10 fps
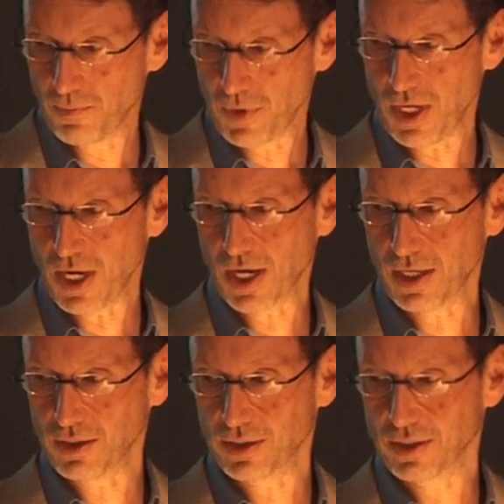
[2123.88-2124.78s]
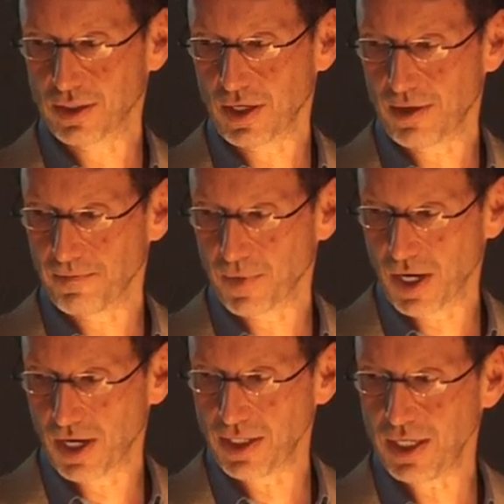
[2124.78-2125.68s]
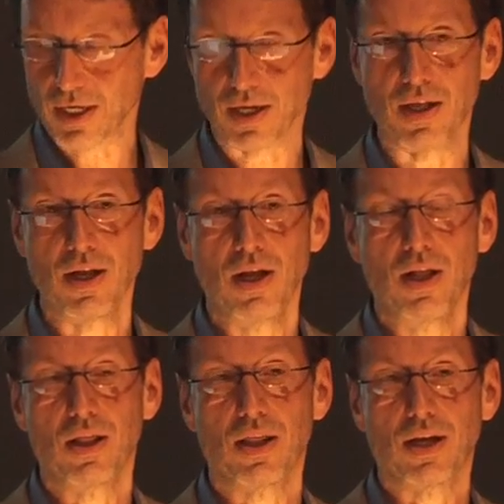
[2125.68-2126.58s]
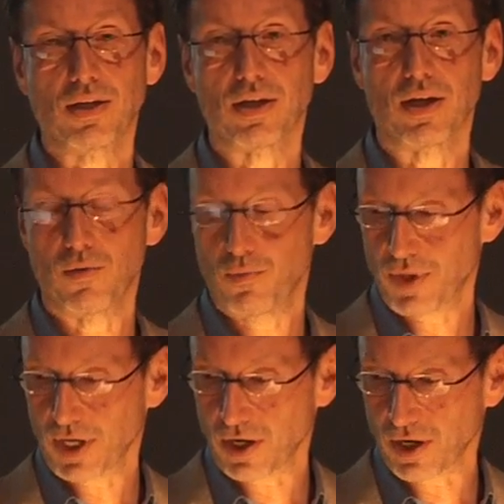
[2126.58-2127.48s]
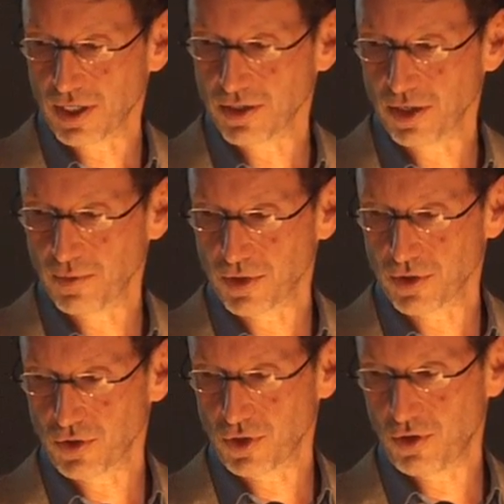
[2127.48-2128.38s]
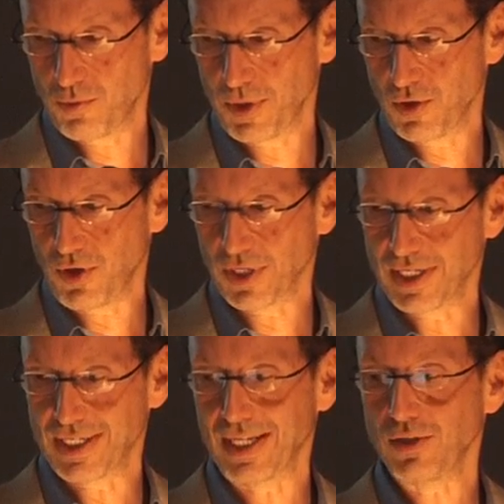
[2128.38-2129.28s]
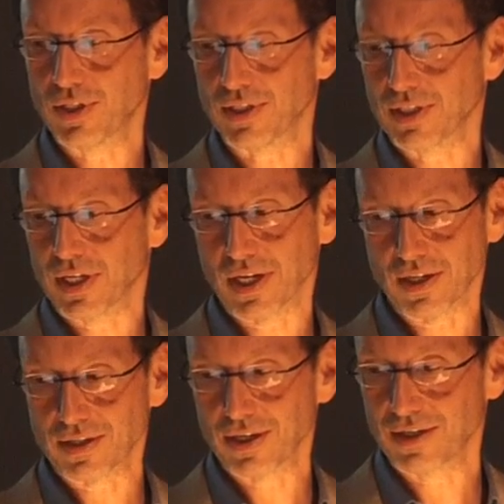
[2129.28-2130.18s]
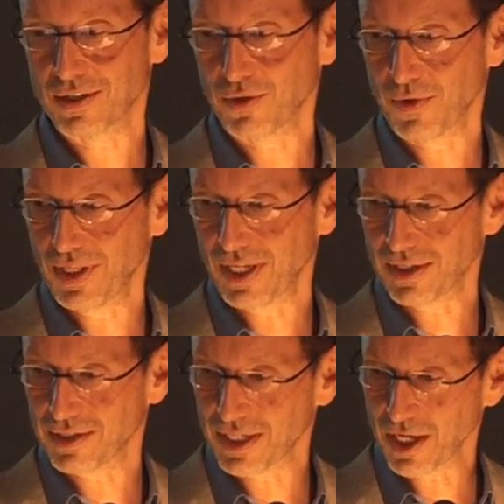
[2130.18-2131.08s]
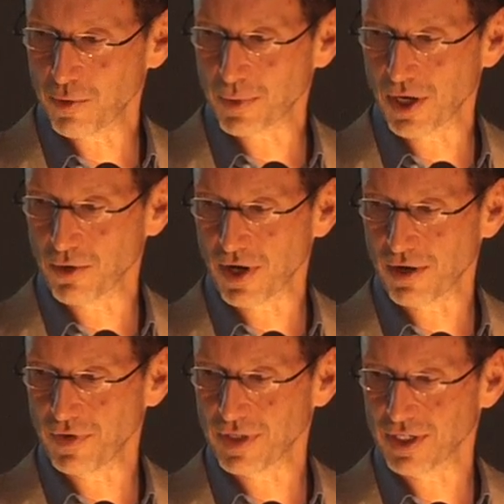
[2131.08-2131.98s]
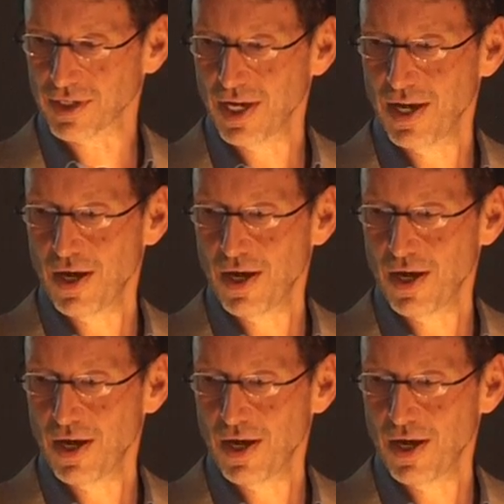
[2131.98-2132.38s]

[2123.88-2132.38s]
He has um, an idea that, um, that artistic research could be called a delta science. So in that second paragraph, he says,